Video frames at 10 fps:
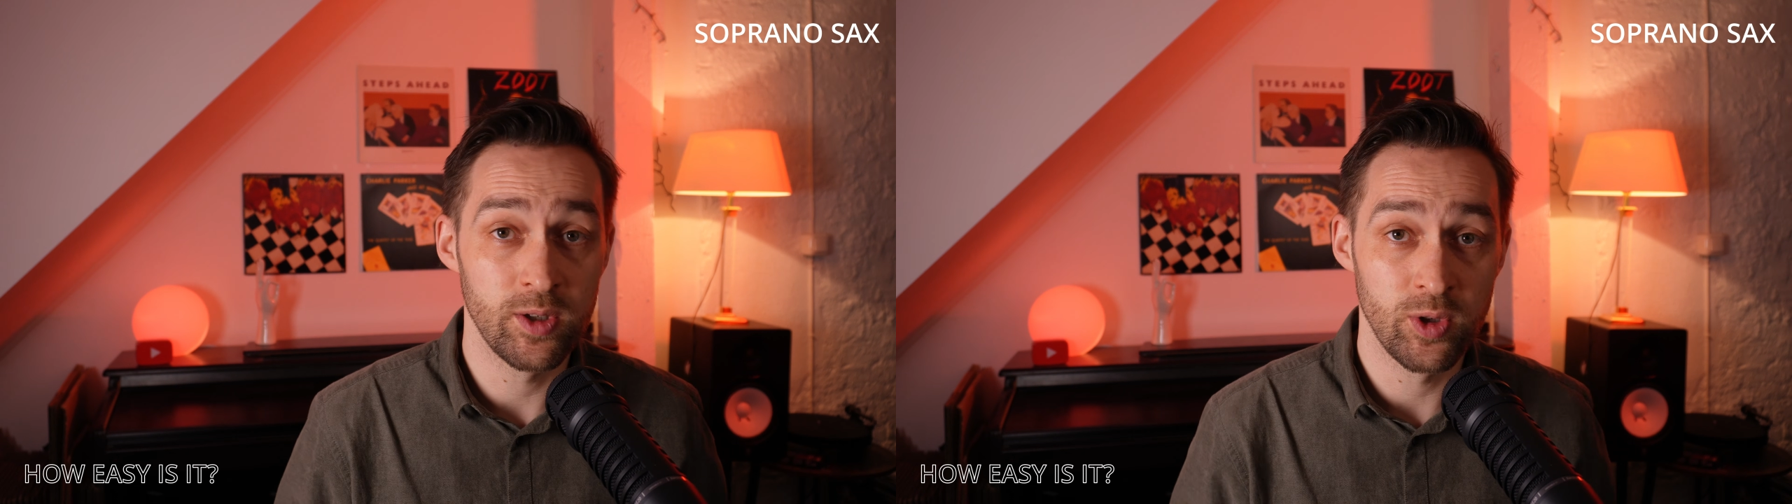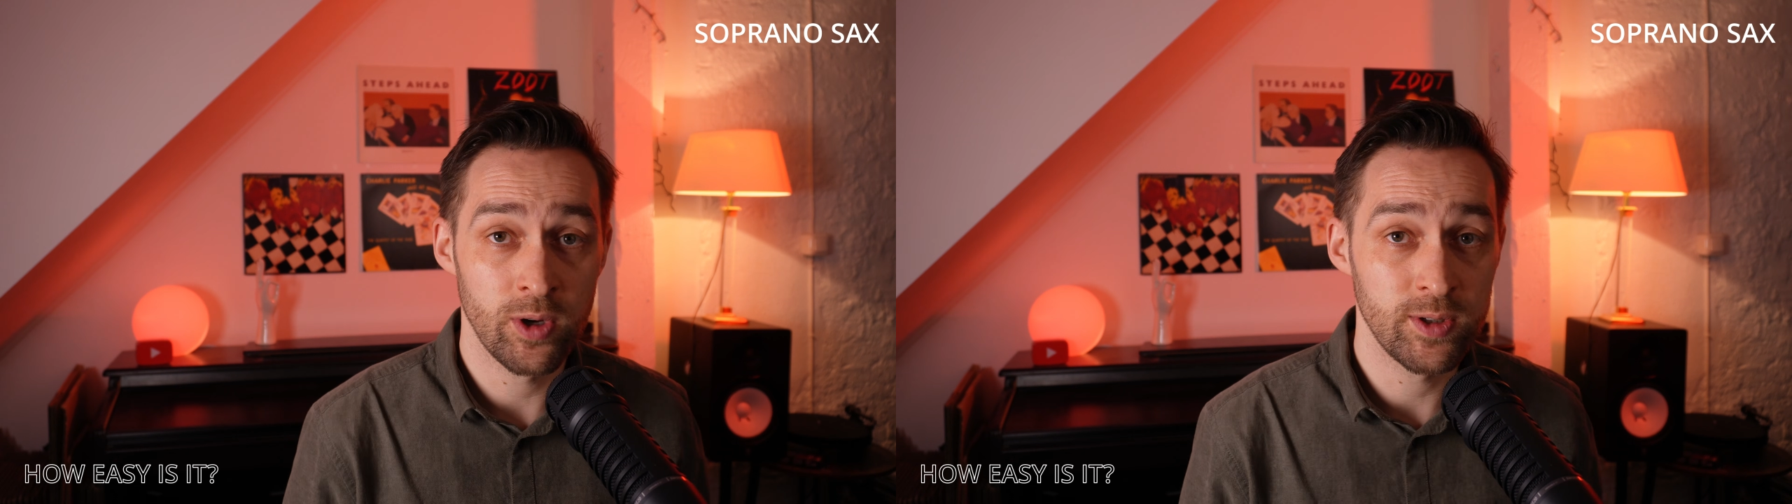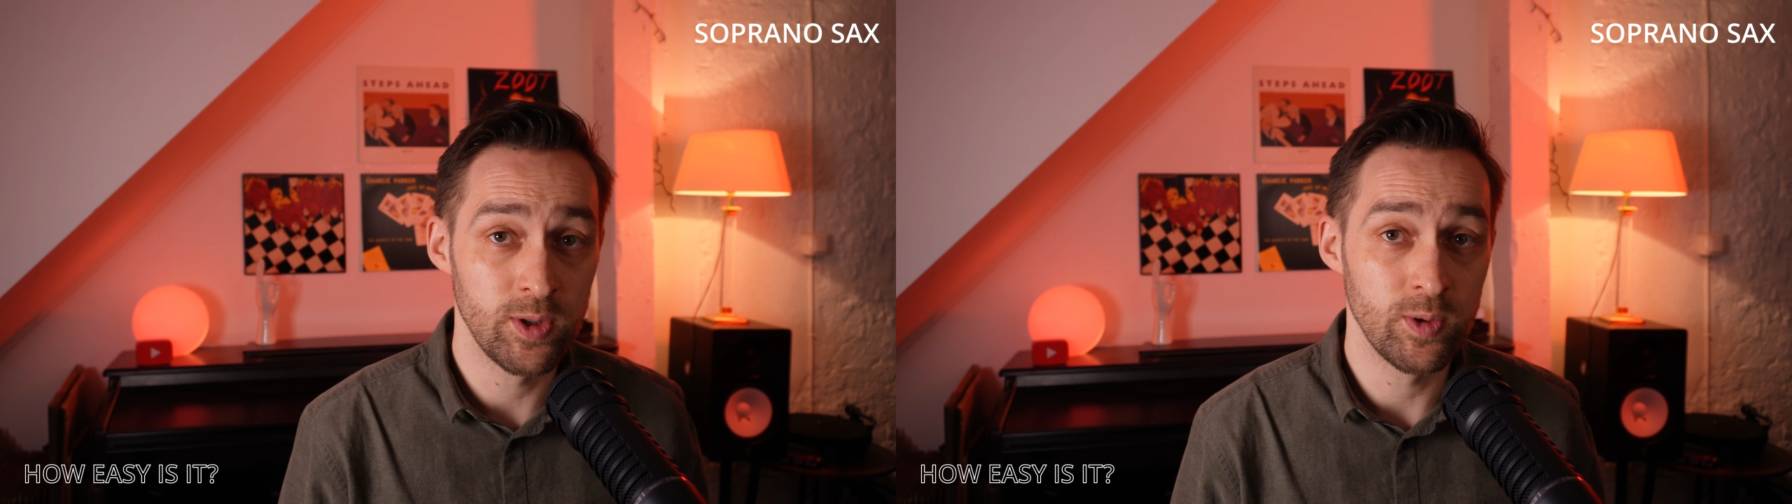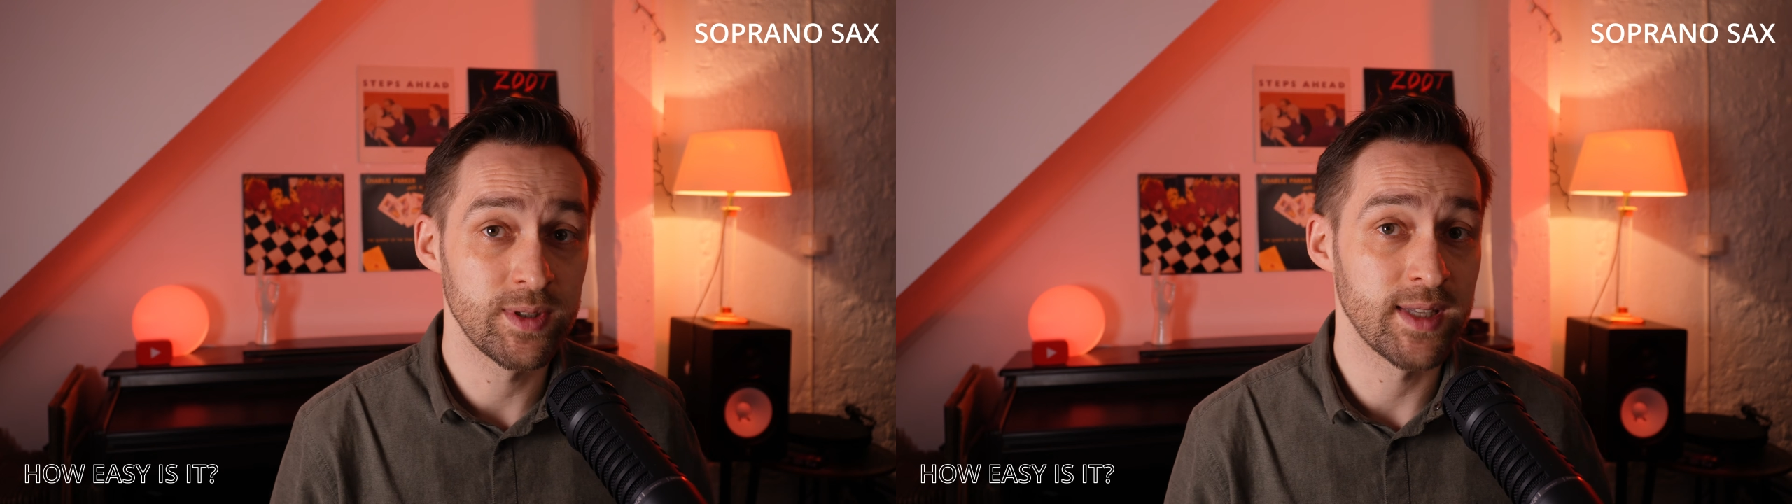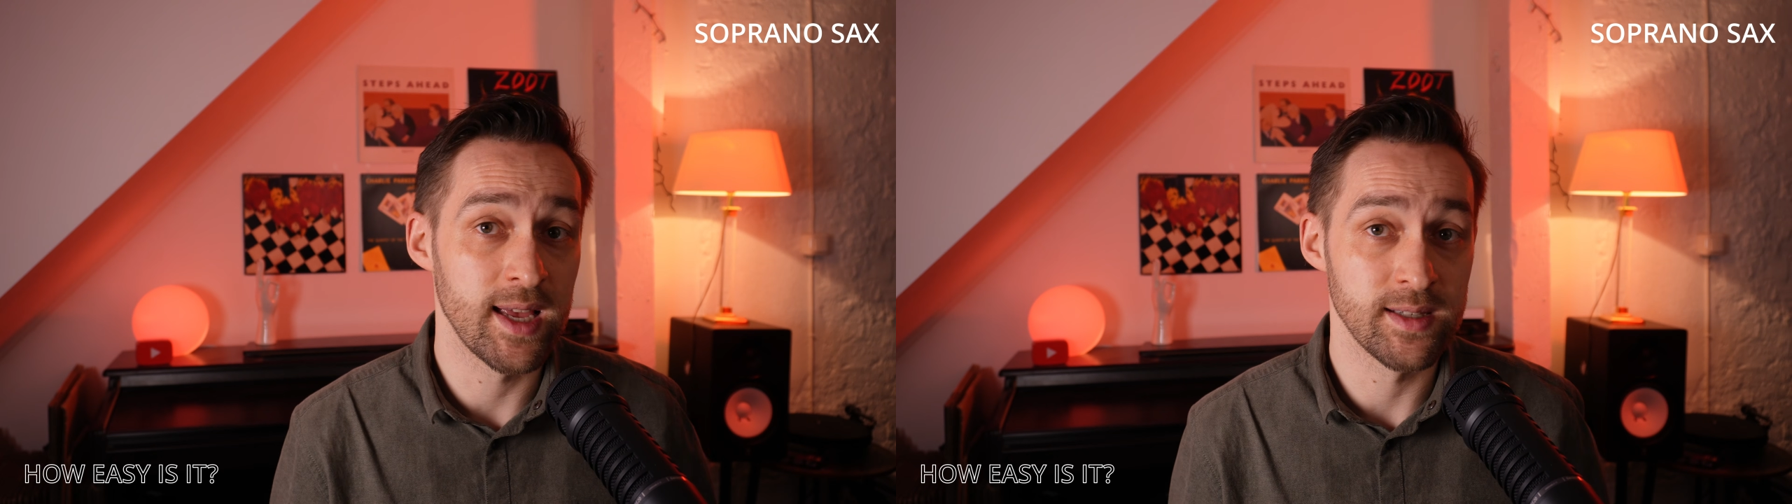not
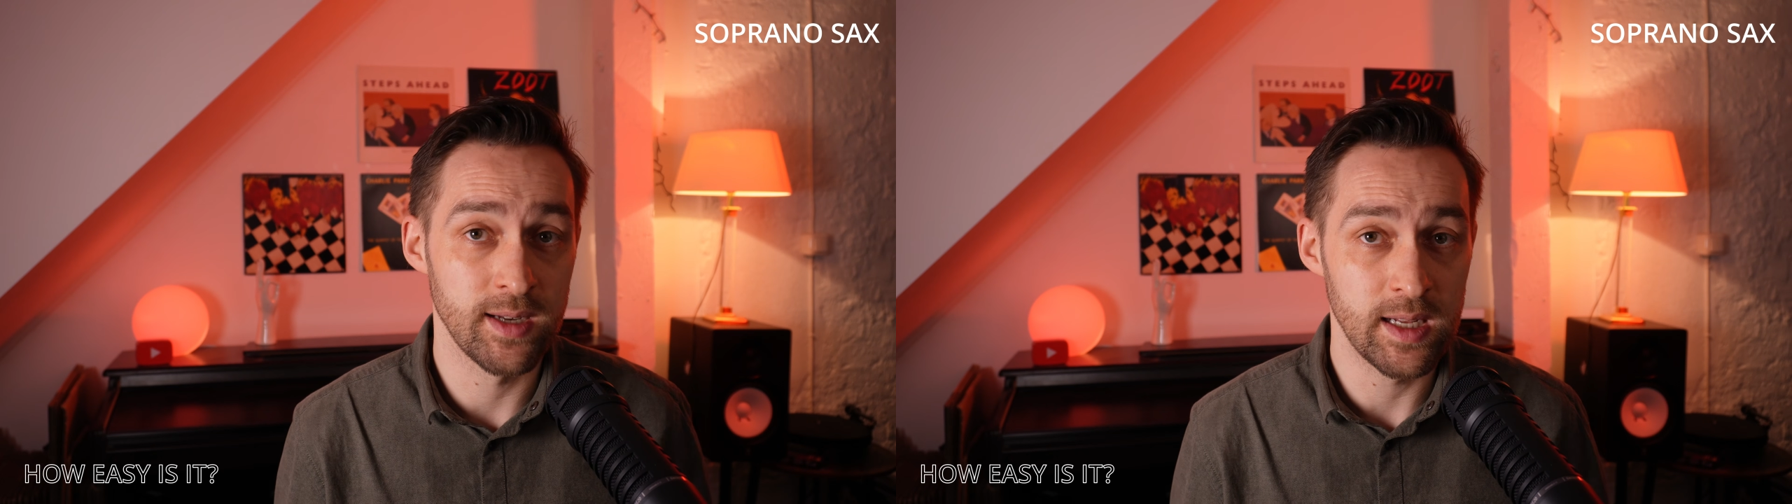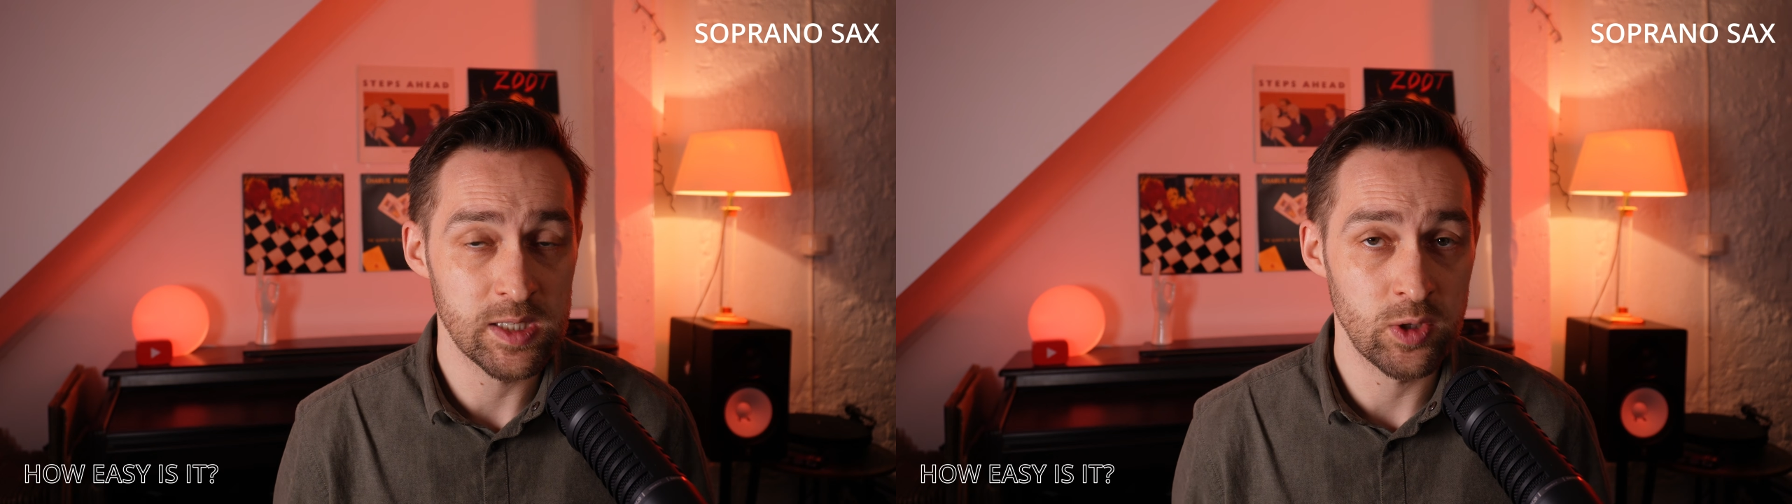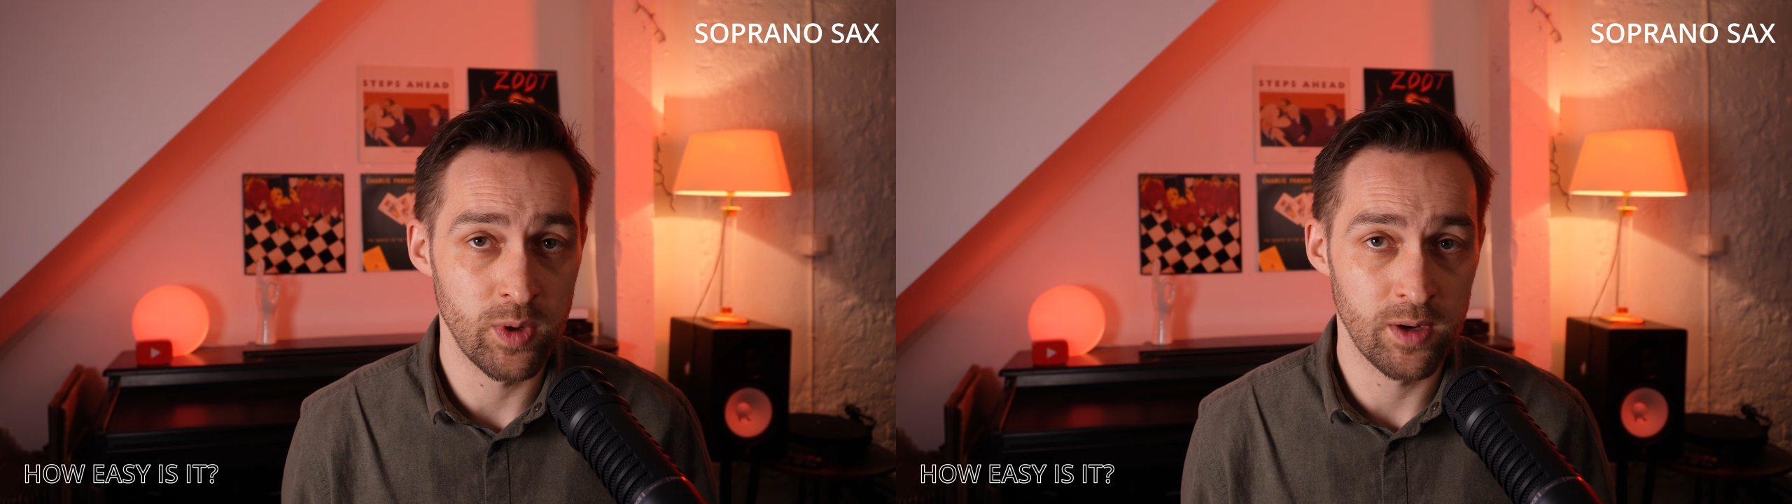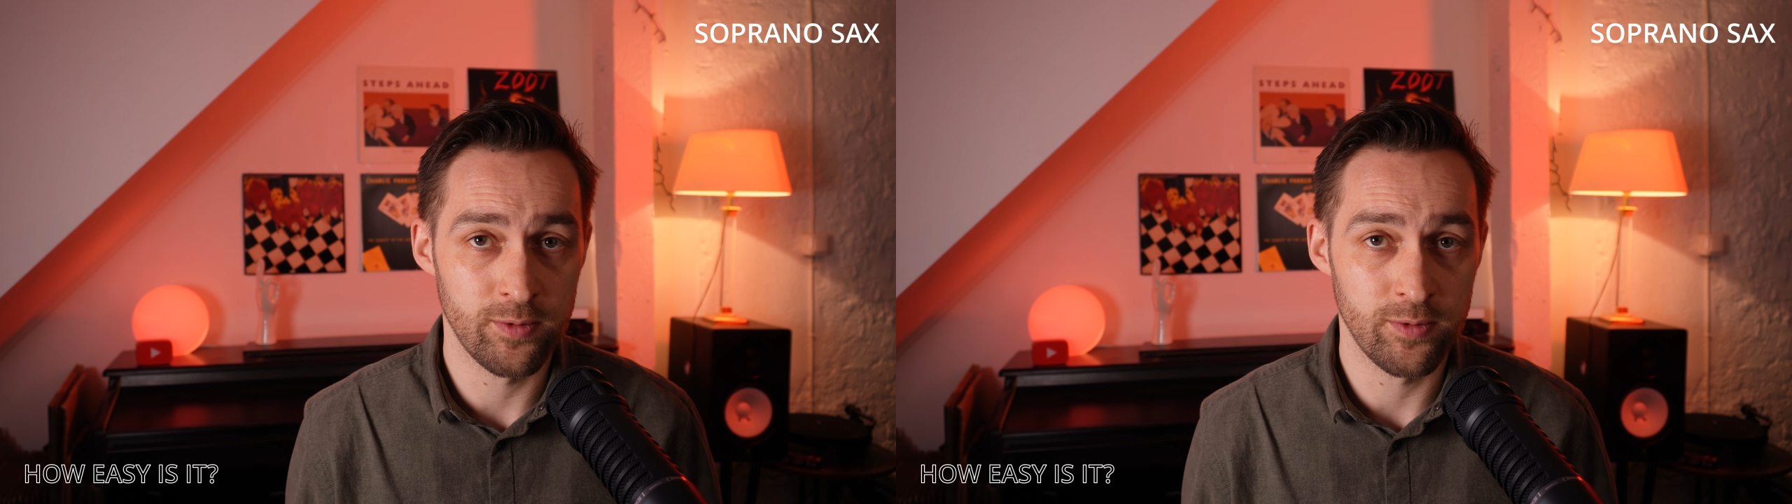used as an instrument